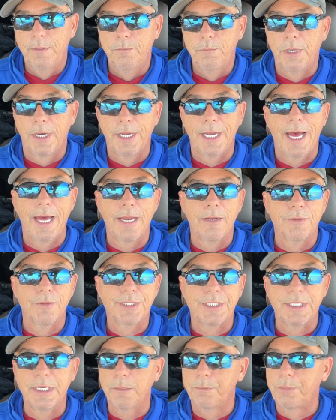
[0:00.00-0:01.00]
But I don't
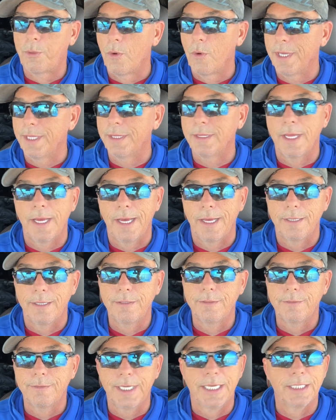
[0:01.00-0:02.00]
see a point in that.
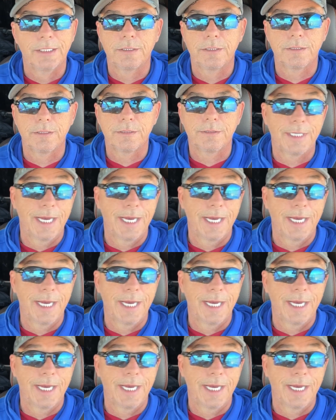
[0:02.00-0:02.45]
That's